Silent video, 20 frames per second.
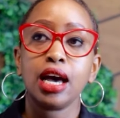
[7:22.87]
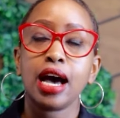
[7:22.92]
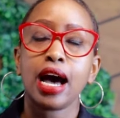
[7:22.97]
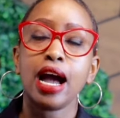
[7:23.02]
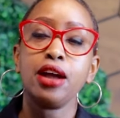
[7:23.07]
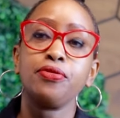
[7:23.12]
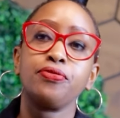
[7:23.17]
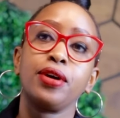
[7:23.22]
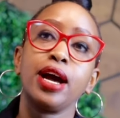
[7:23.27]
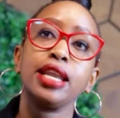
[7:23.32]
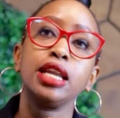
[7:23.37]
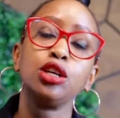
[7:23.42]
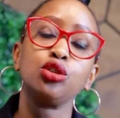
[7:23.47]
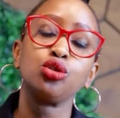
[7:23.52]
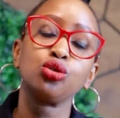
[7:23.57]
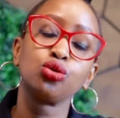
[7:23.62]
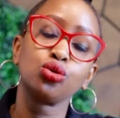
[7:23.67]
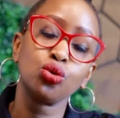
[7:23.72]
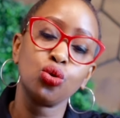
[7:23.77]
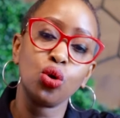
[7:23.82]
I find it
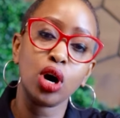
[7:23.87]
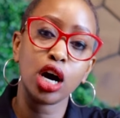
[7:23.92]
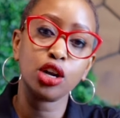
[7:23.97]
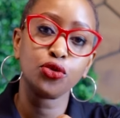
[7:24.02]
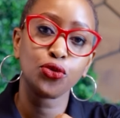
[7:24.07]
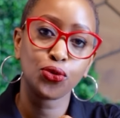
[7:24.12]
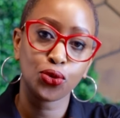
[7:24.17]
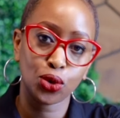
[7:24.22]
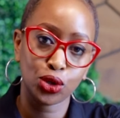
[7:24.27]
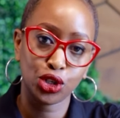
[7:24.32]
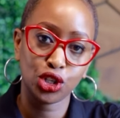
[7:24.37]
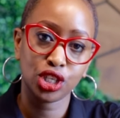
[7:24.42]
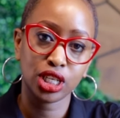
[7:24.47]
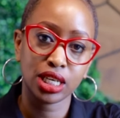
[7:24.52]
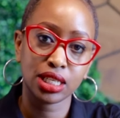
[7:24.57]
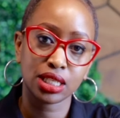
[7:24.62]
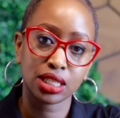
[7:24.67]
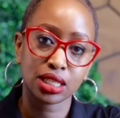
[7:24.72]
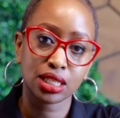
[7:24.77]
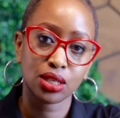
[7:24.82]
so
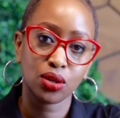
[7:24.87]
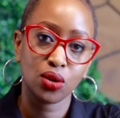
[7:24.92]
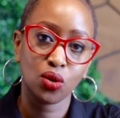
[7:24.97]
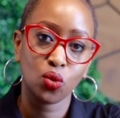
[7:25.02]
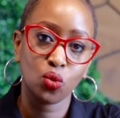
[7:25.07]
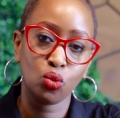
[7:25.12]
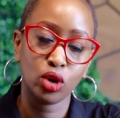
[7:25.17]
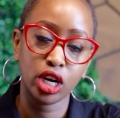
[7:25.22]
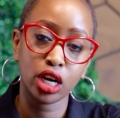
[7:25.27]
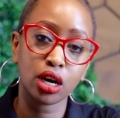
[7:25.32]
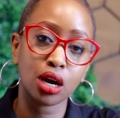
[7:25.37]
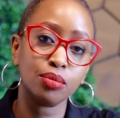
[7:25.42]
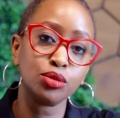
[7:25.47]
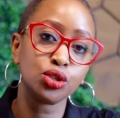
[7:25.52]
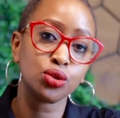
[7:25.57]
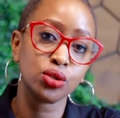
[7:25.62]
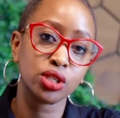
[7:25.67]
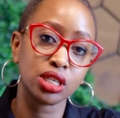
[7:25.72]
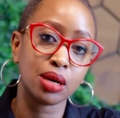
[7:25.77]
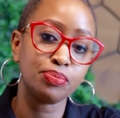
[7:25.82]
unfortunate when it comes
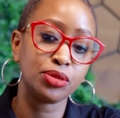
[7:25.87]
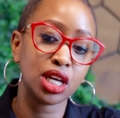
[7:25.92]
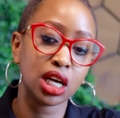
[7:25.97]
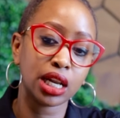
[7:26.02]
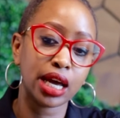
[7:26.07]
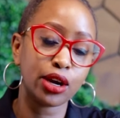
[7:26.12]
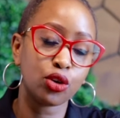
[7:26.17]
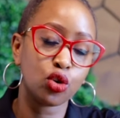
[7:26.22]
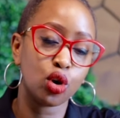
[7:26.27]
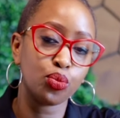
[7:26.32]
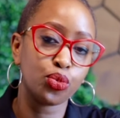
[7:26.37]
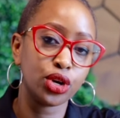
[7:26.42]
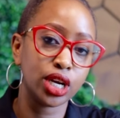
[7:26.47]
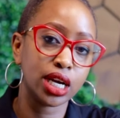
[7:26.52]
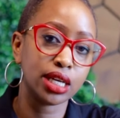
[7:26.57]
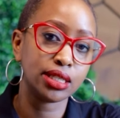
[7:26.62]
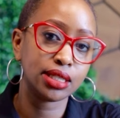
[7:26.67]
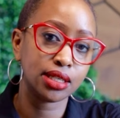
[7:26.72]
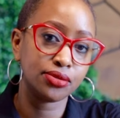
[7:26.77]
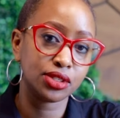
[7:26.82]
to something like
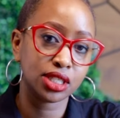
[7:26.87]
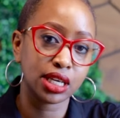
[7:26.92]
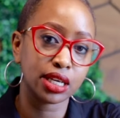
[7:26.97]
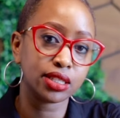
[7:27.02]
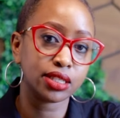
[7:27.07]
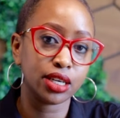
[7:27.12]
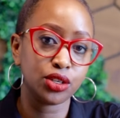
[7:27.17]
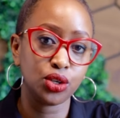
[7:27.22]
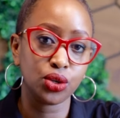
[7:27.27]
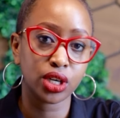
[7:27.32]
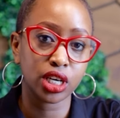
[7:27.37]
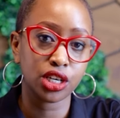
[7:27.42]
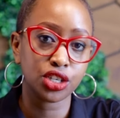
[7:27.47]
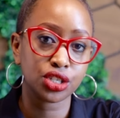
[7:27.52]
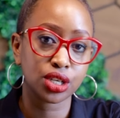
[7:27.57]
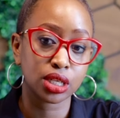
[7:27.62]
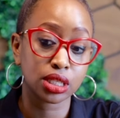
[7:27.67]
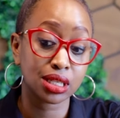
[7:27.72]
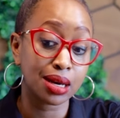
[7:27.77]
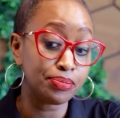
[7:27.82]
comprehensive sex
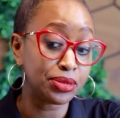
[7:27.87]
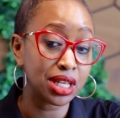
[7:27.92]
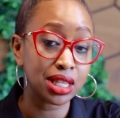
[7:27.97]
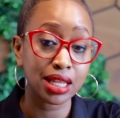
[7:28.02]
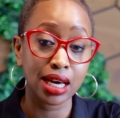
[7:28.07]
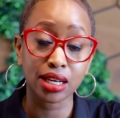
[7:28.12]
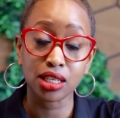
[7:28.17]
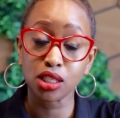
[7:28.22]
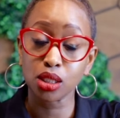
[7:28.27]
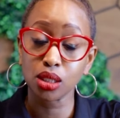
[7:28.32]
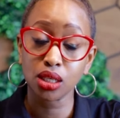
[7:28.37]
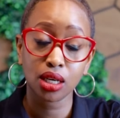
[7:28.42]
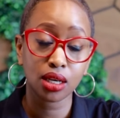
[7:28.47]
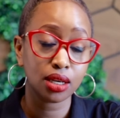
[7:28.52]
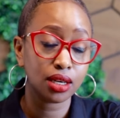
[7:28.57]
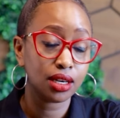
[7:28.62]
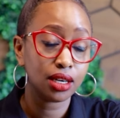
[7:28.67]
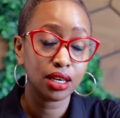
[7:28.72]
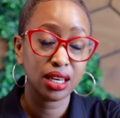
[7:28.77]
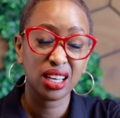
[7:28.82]
education, something that
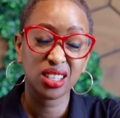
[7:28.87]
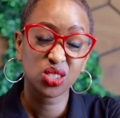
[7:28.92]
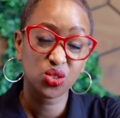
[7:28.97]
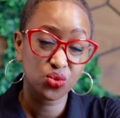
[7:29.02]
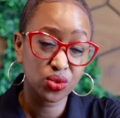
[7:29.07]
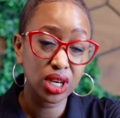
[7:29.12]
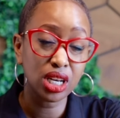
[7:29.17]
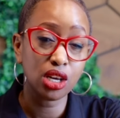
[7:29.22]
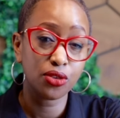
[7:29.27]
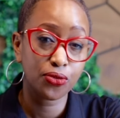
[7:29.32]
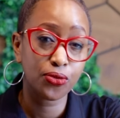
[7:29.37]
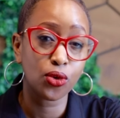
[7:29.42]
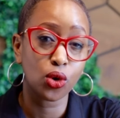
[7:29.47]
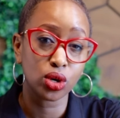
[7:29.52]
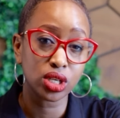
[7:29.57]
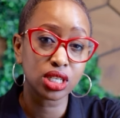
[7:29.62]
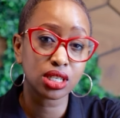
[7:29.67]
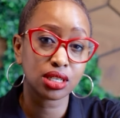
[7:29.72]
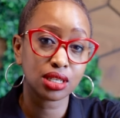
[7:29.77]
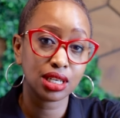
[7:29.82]
it's really
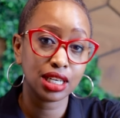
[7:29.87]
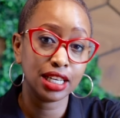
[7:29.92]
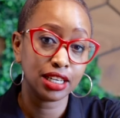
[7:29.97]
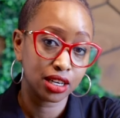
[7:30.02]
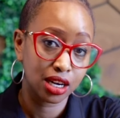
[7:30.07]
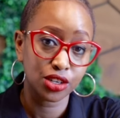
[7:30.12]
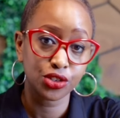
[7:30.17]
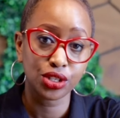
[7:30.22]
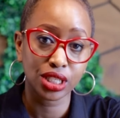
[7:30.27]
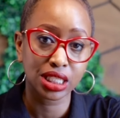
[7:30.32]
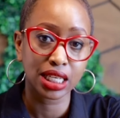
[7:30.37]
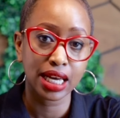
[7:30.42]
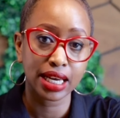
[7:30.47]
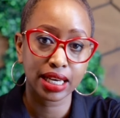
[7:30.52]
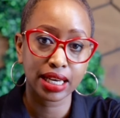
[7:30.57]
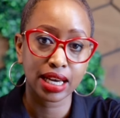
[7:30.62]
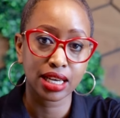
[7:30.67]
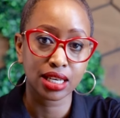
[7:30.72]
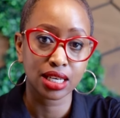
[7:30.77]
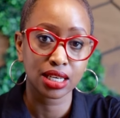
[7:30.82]
fought in countries like
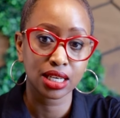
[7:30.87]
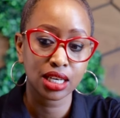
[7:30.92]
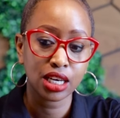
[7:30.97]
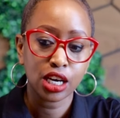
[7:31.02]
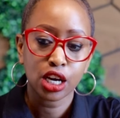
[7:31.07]
Kenya.